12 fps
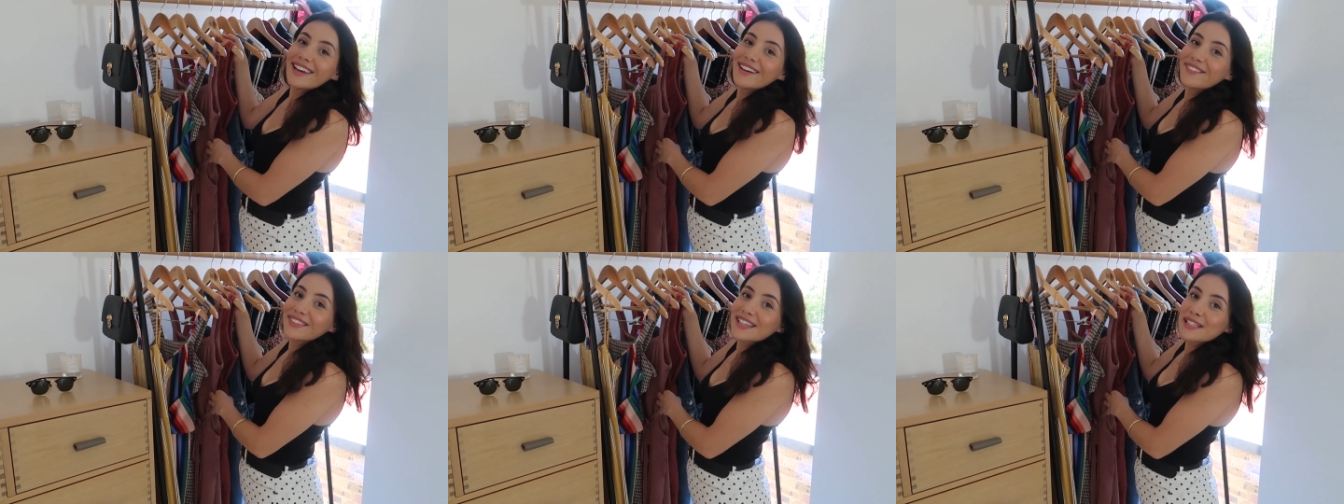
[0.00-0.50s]

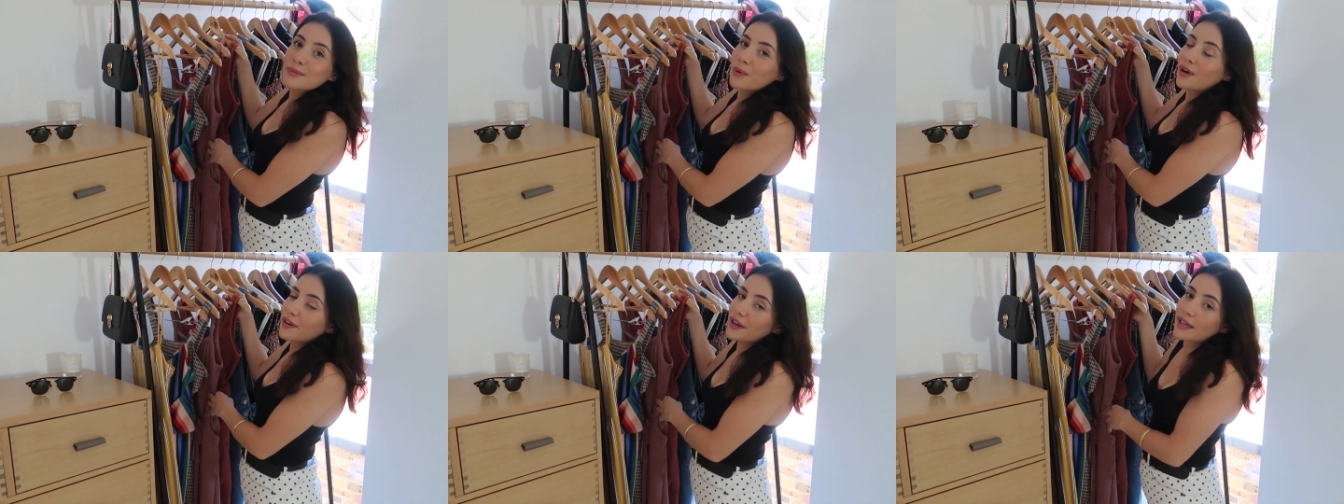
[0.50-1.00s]
love this
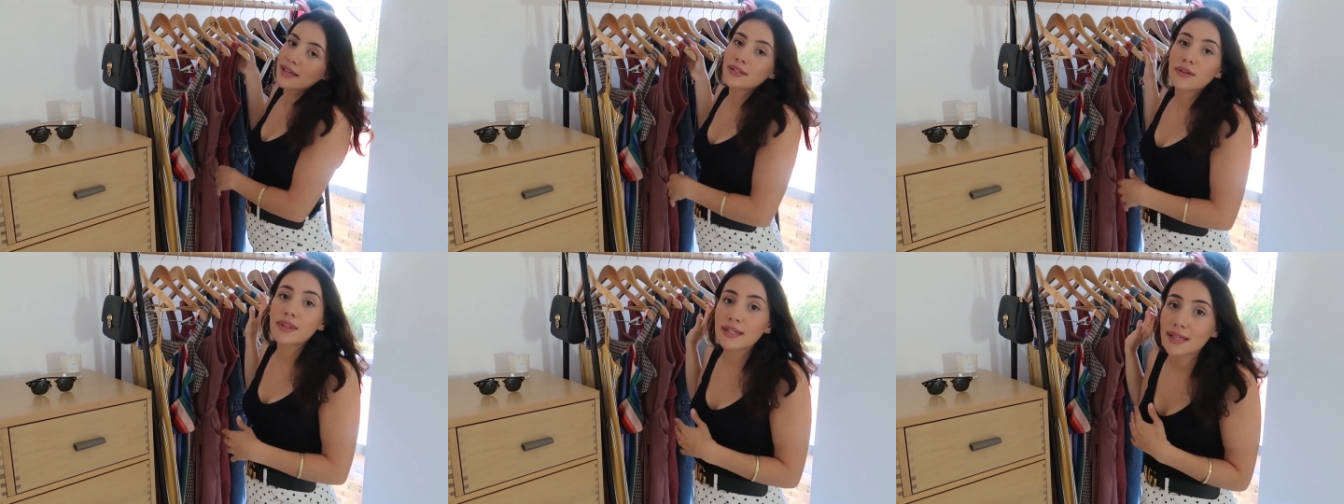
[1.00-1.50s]
one. Okay,
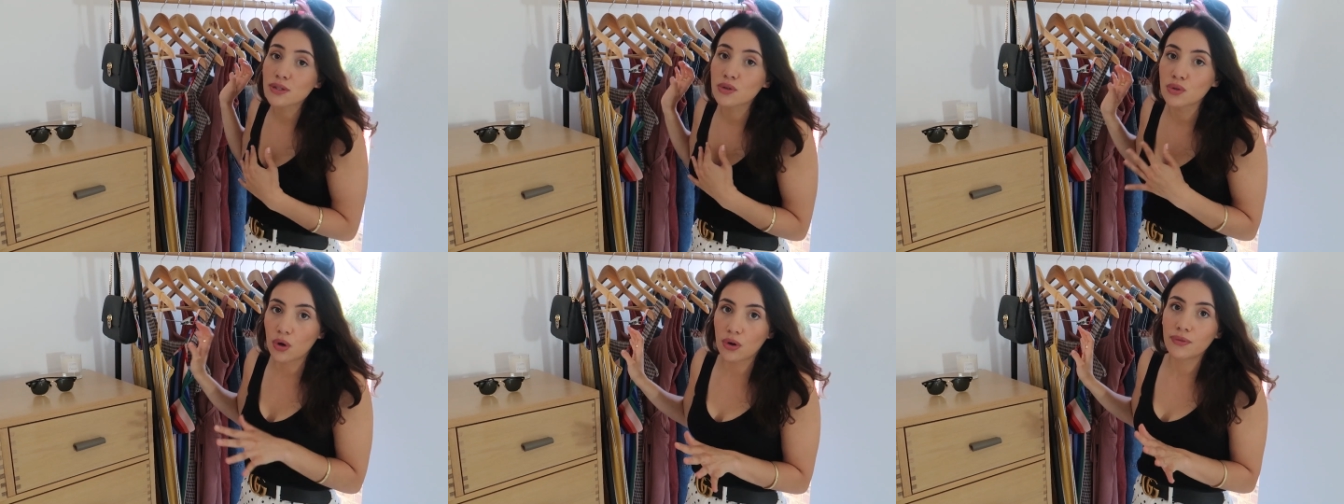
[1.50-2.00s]
so this is
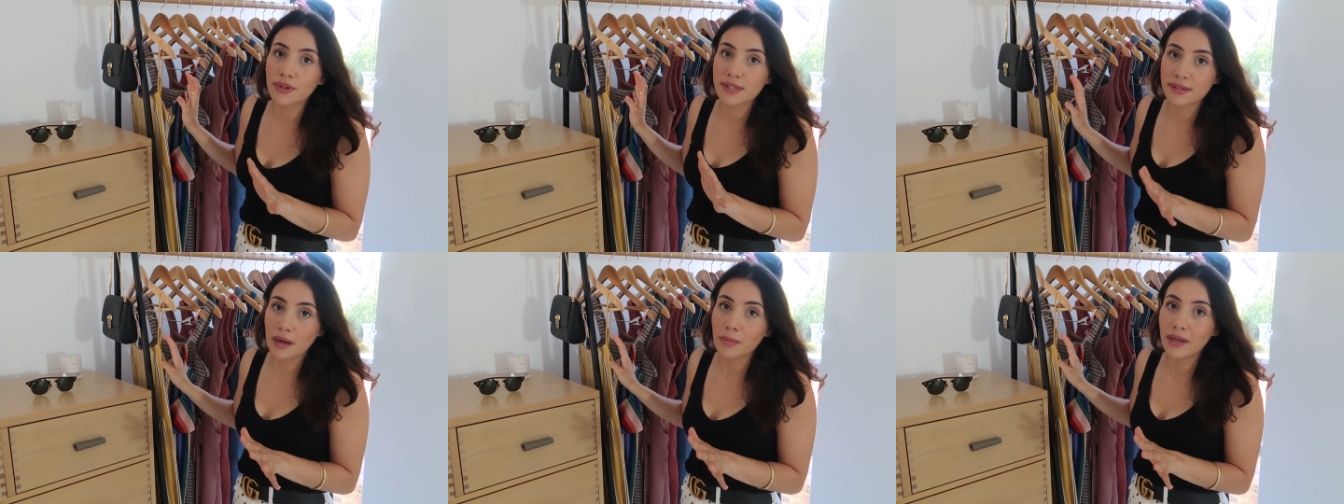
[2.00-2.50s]
not for
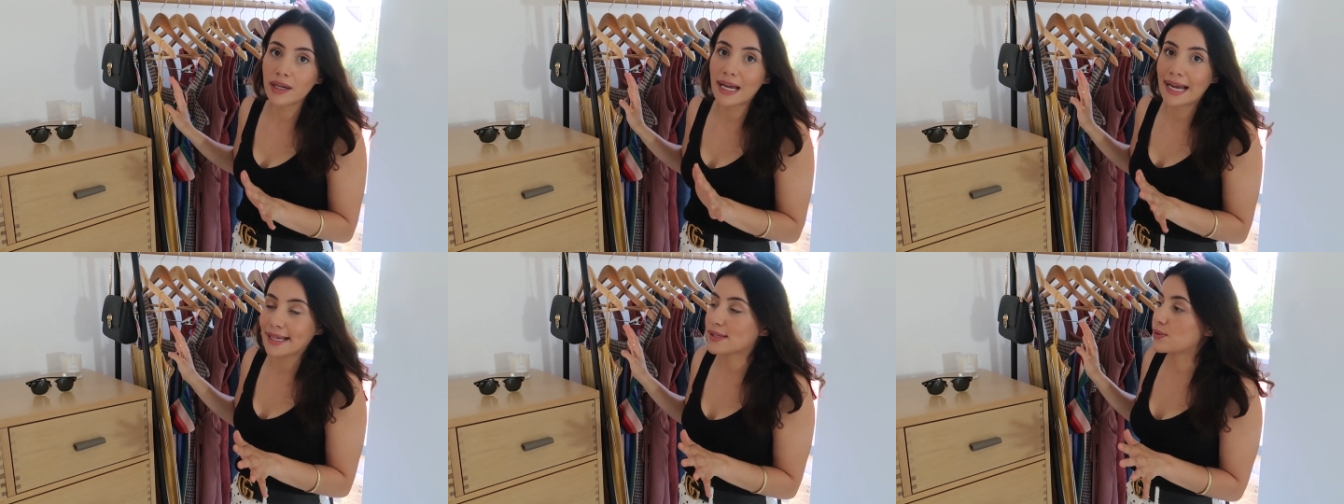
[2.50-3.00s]
summer
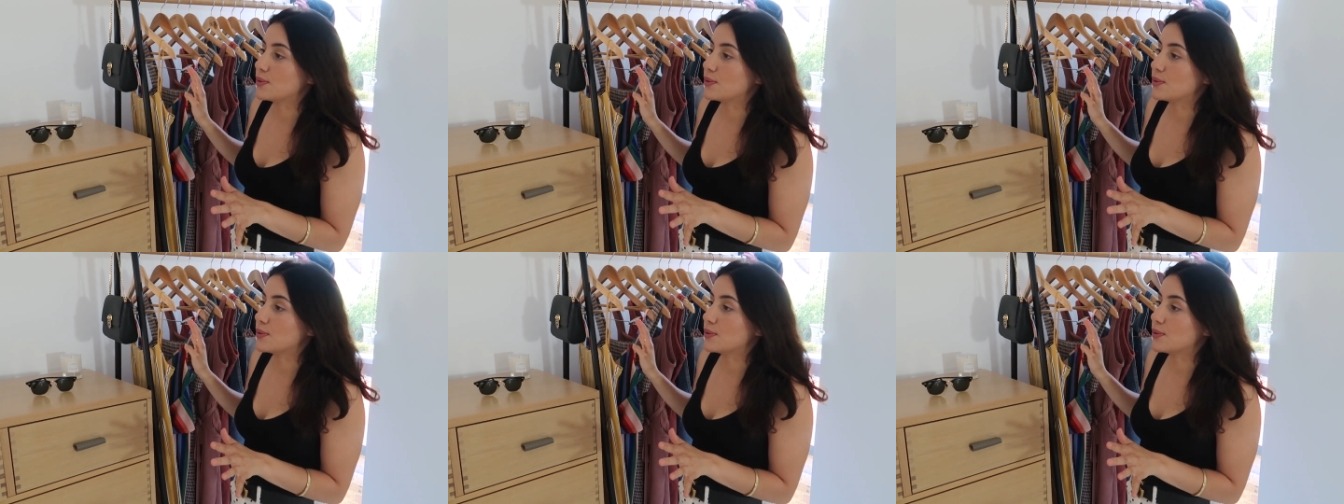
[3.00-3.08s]
at